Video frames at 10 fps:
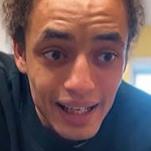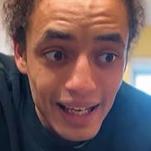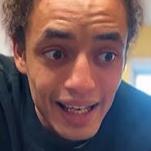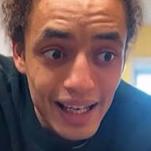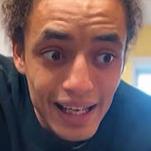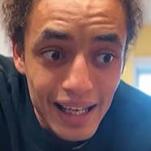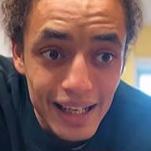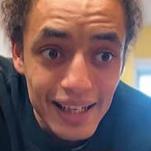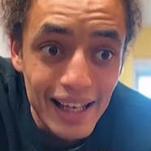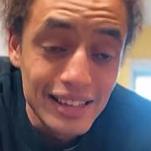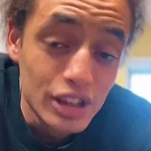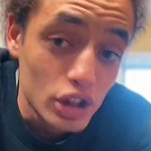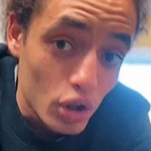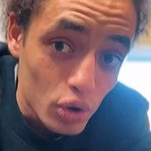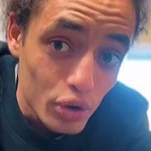an
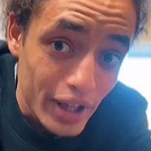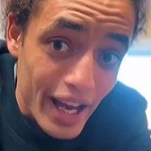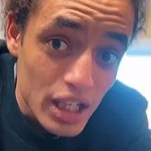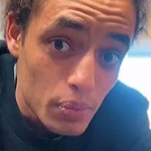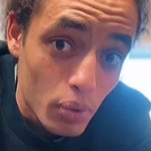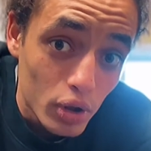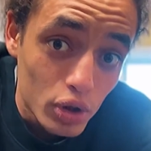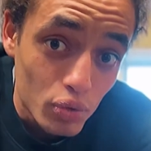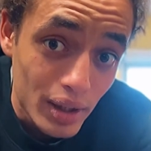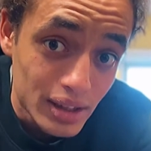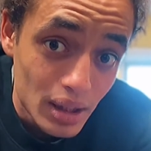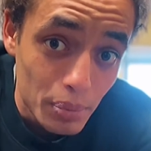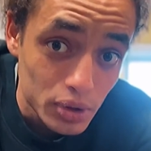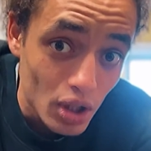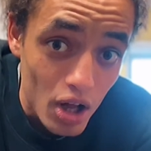external dashboard to run
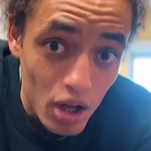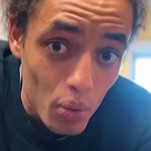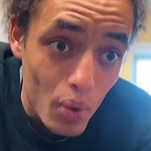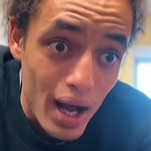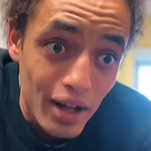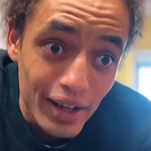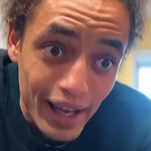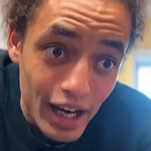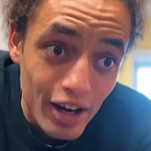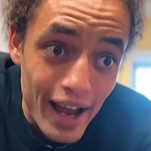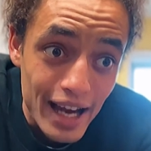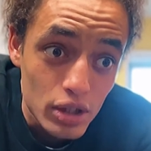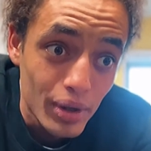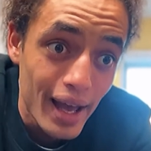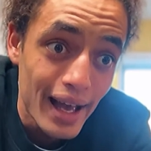Simple Talk, while Air
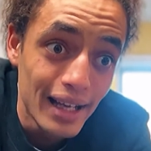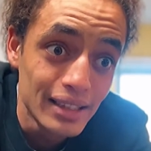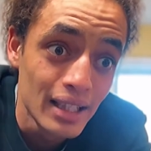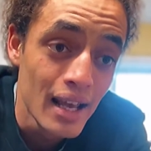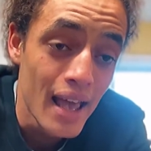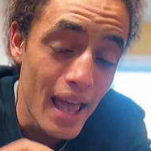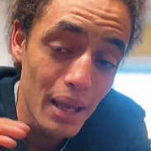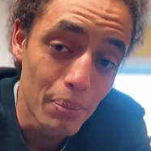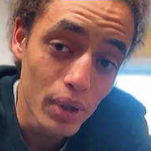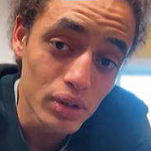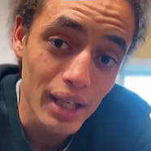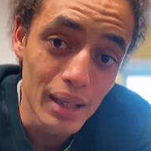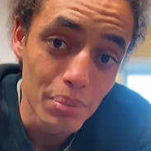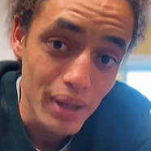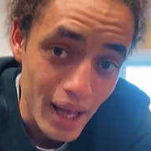actually has a
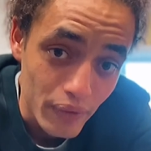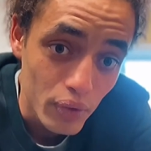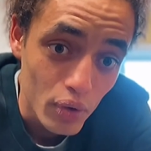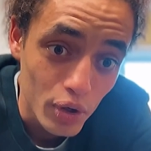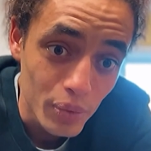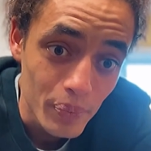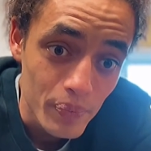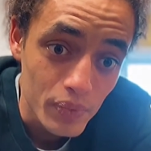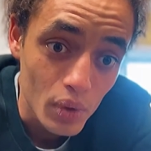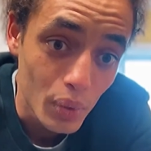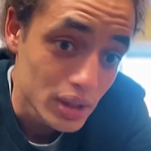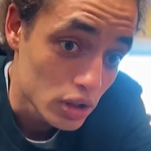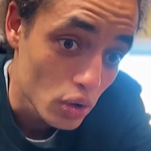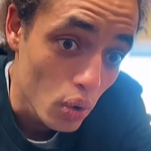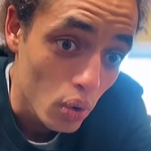built-in platform, which is
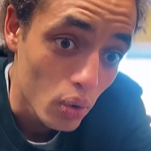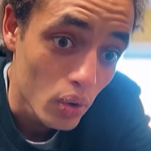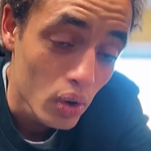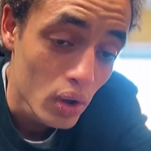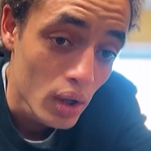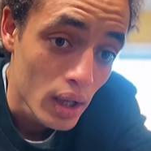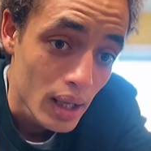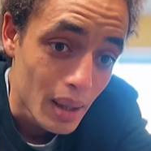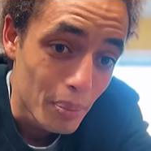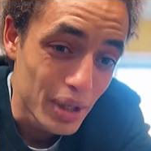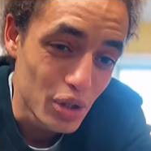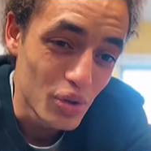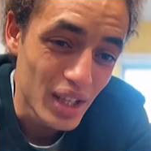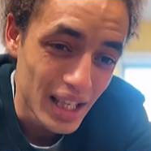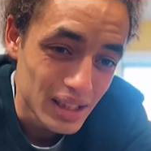cool, but you
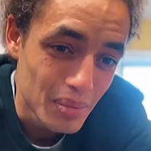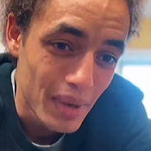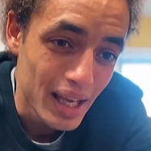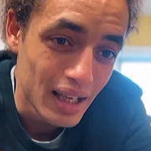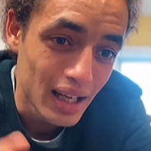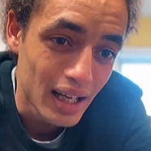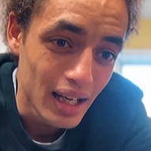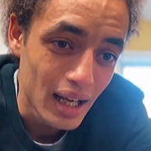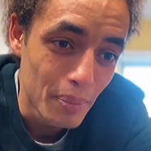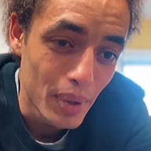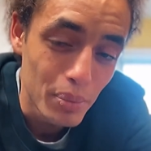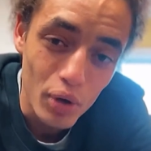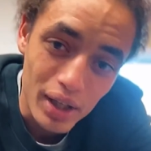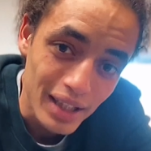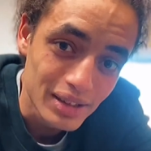can get to make a bit
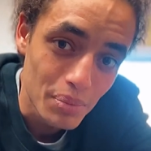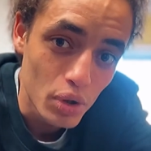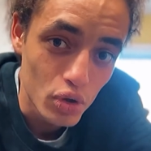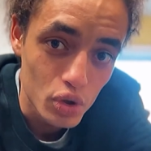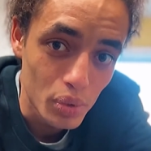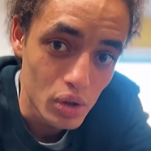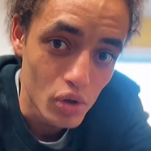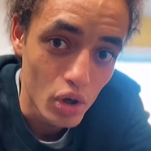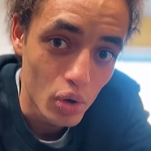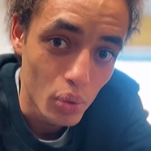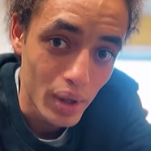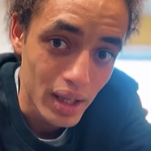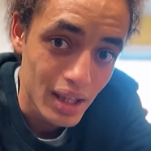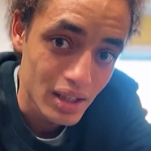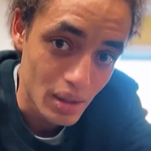more custom use when you go
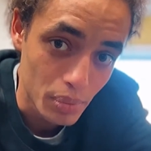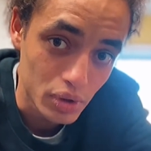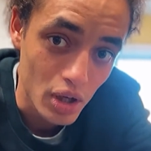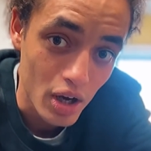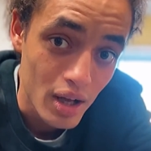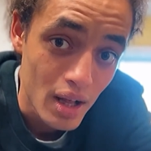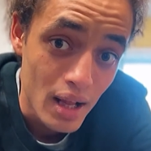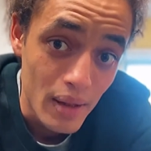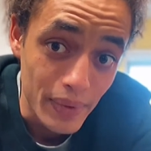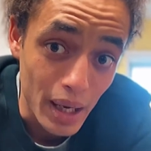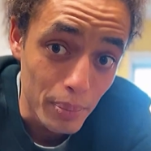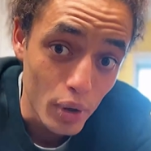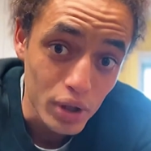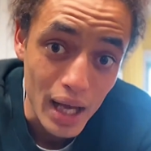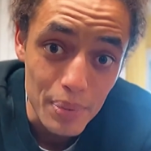with Simple Talk. Now,
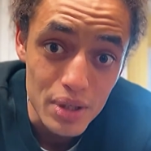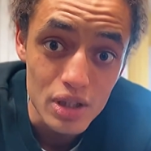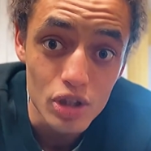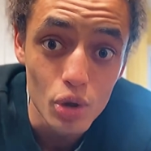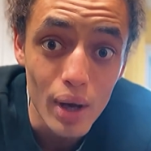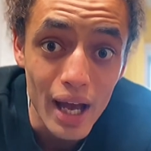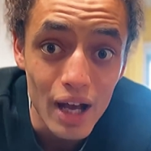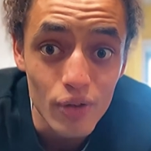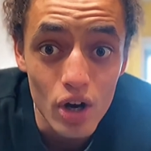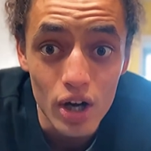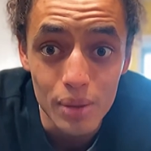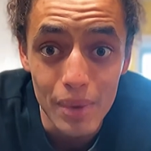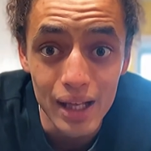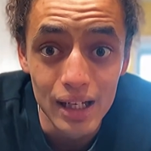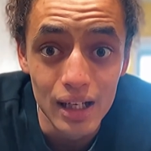both options do have
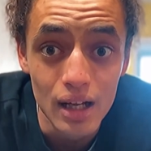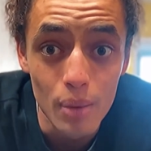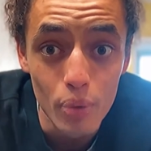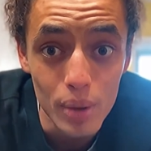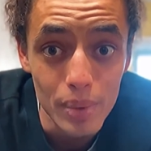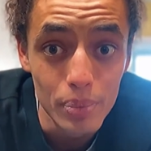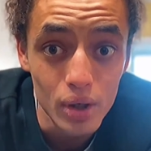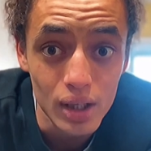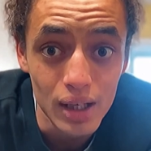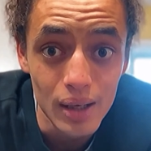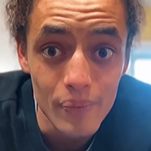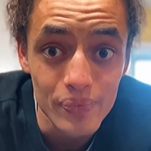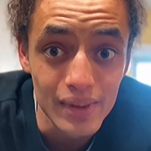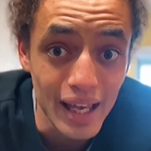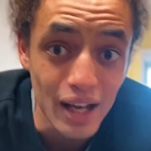automated appointment booking.
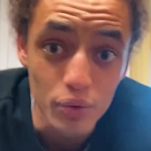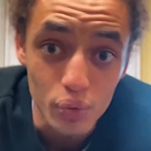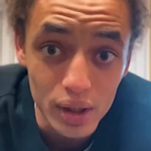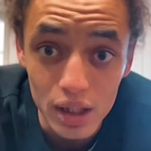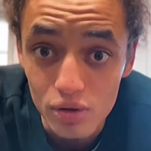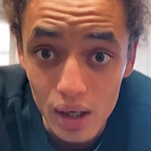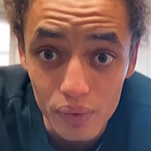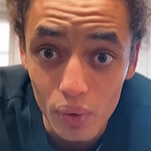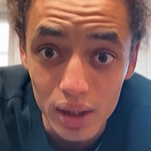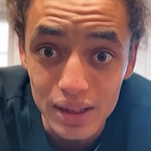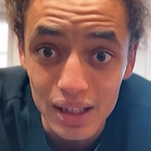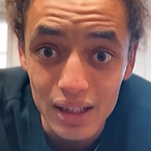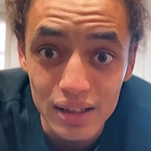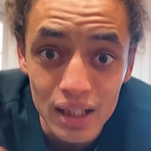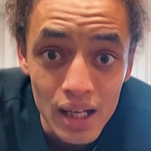They have really great
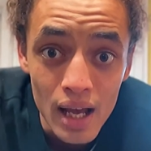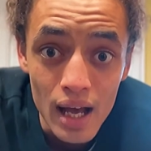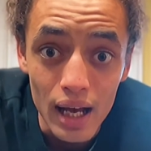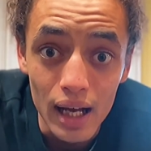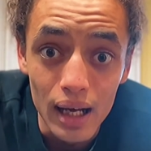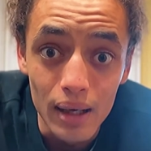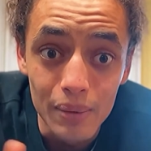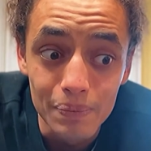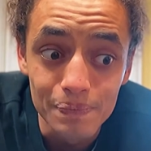voices. The